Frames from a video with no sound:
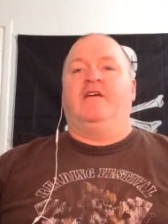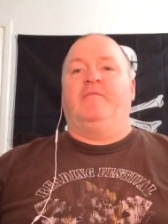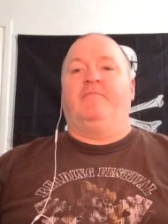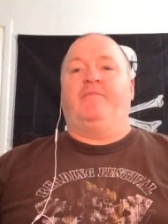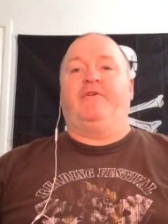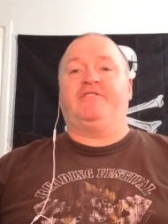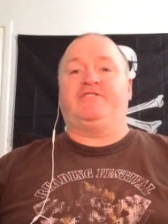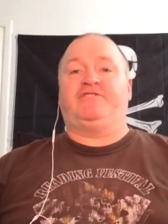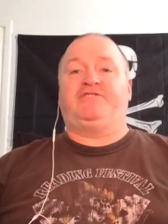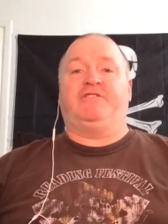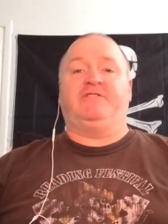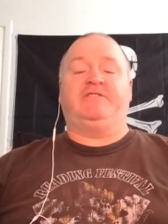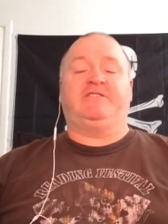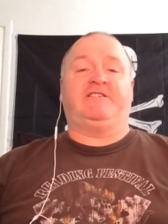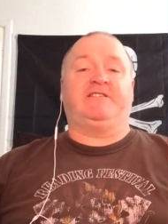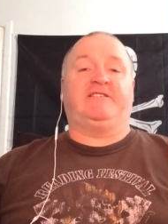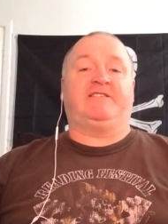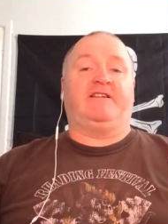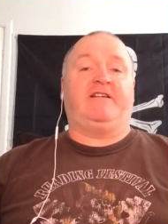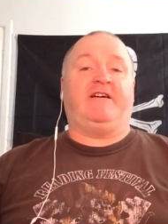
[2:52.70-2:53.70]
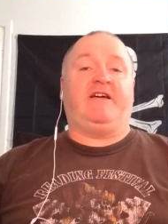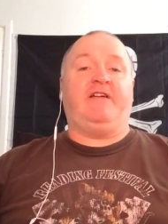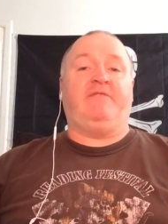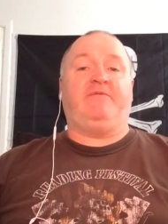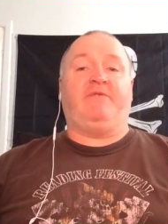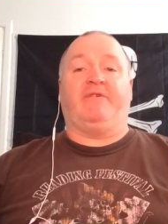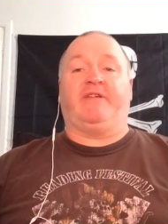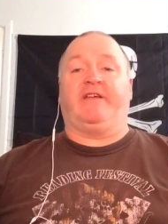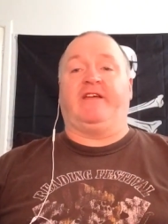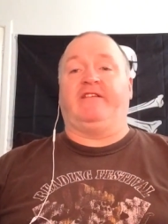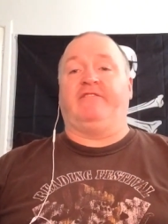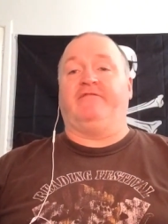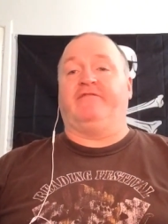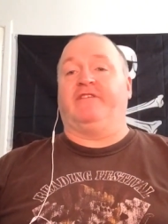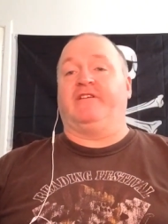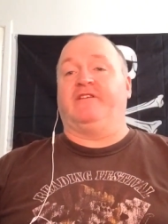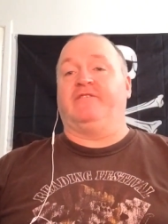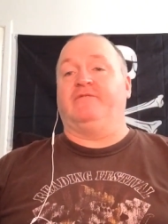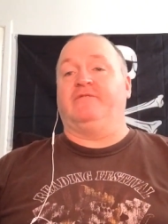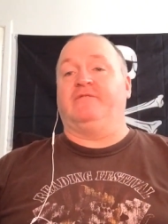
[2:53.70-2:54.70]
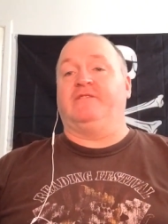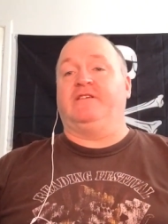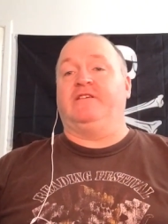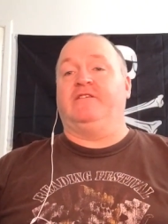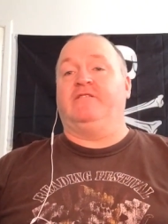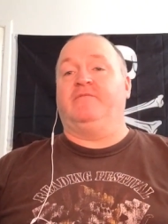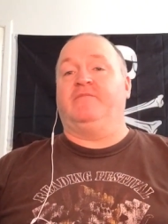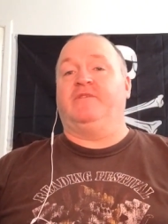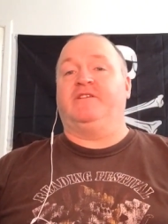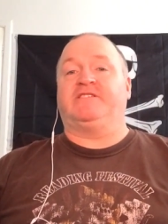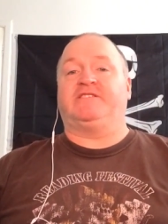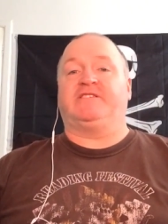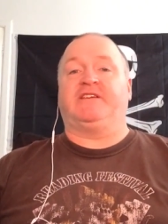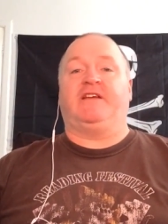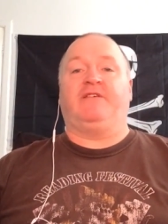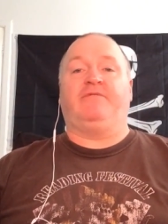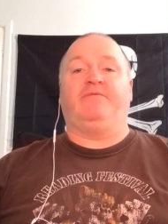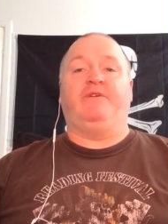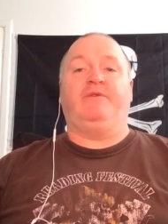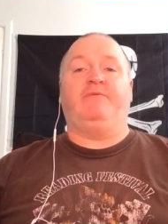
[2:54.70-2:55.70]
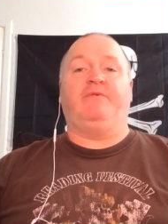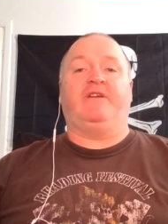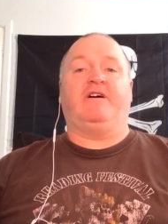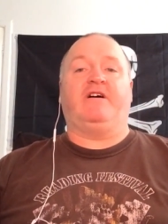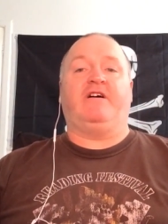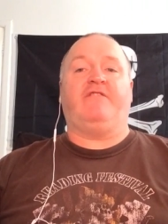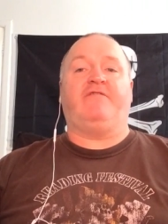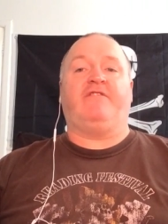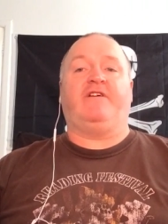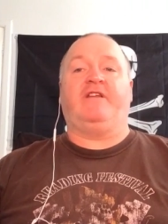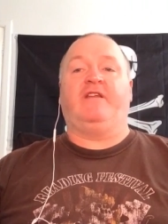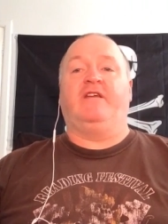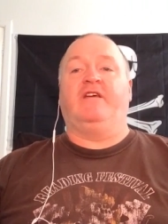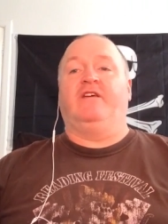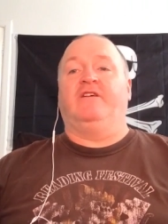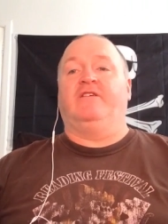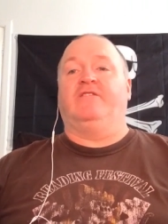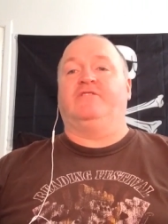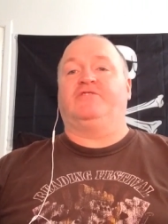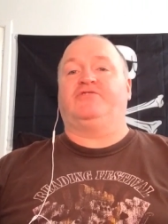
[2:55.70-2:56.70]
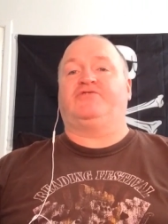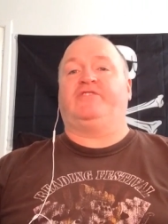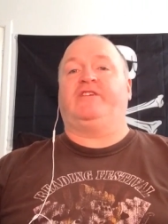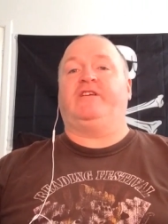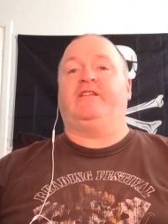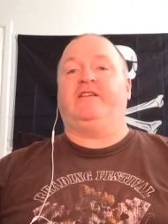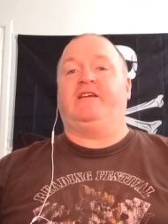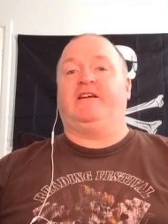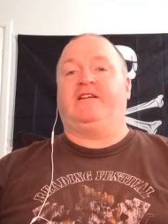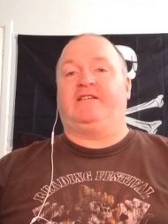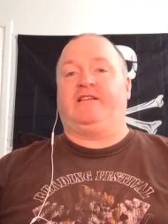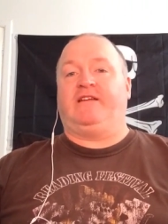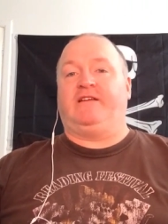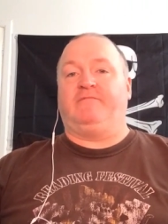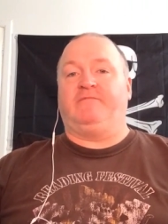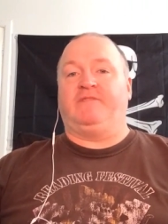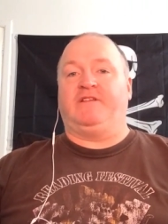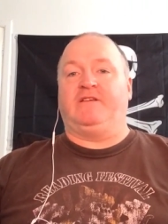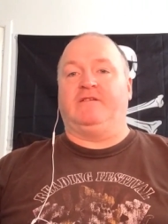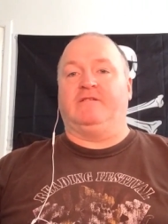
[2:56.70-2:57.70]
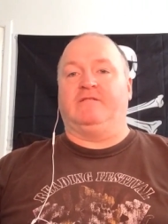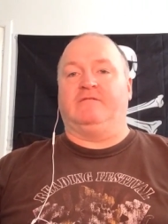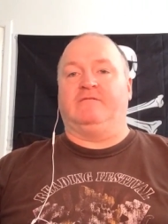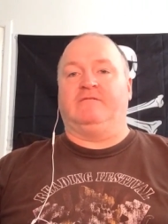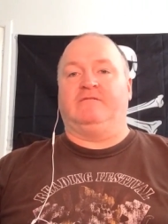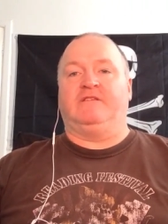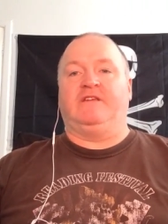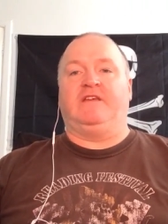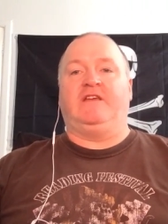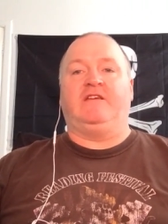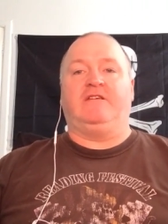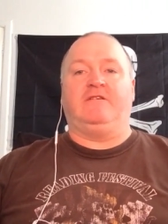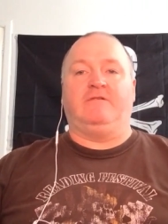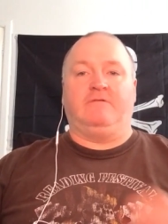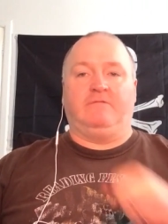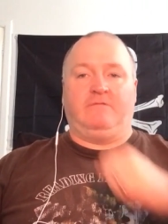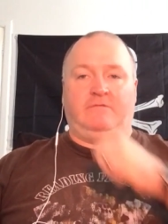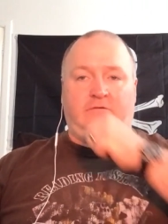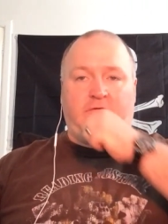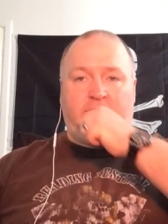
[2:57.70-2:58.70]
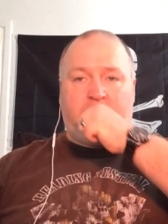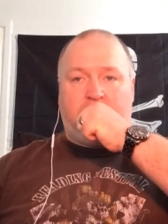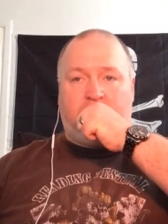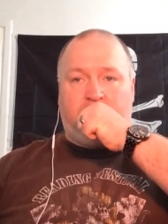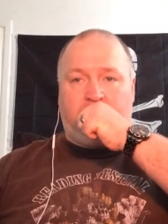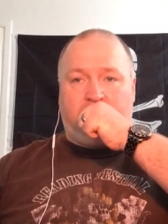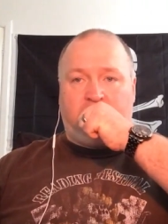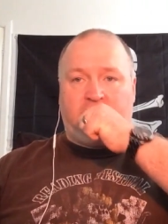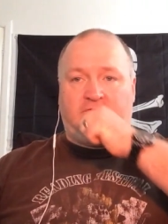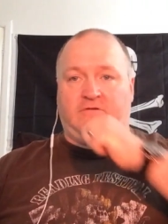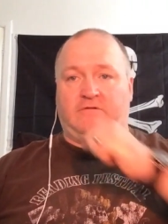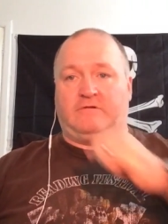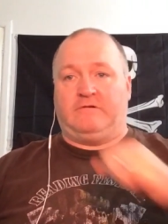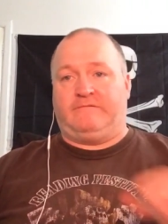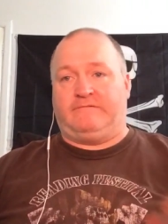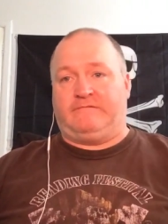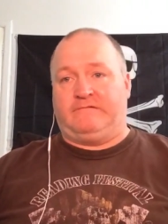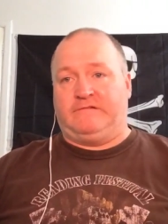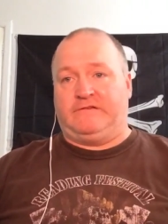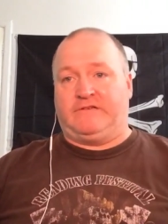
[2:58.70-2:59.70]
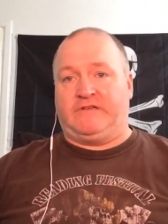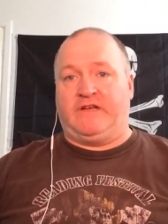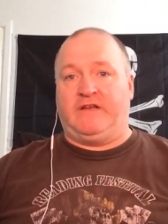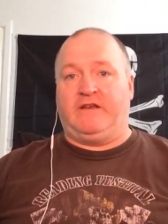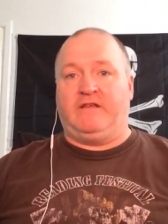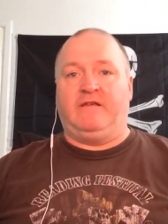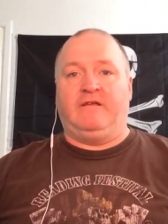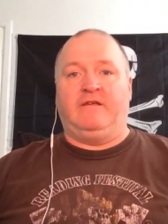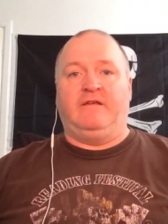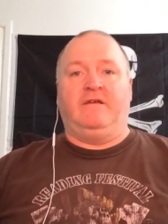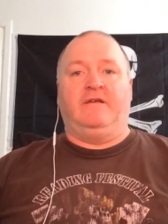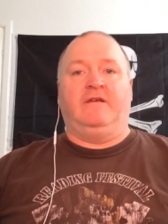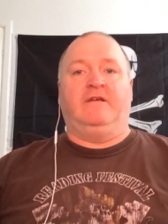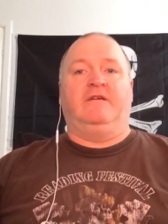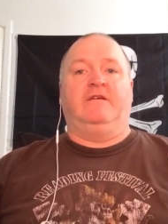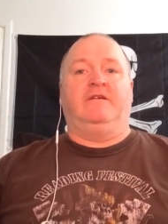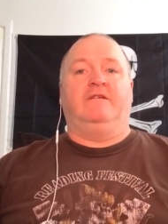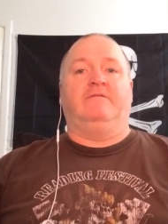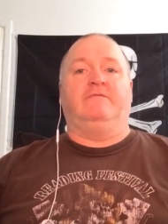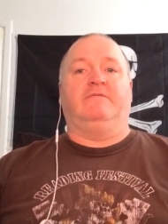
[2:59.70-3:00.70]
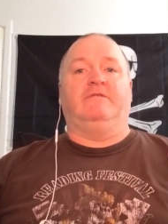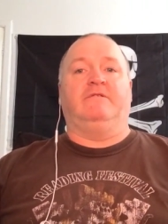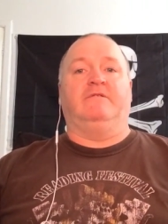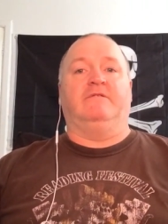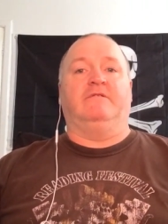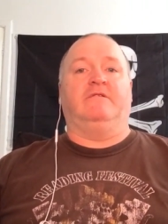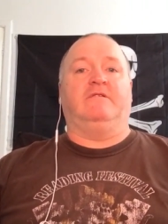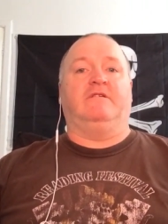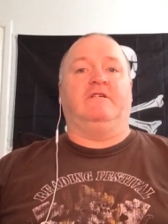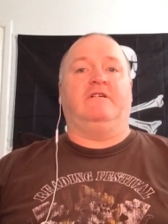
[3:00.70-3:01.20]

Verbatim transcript: Boris Johnson denied we were heading for a no deal, but said we would have an Australia type deal. The EU coughed and said, We do not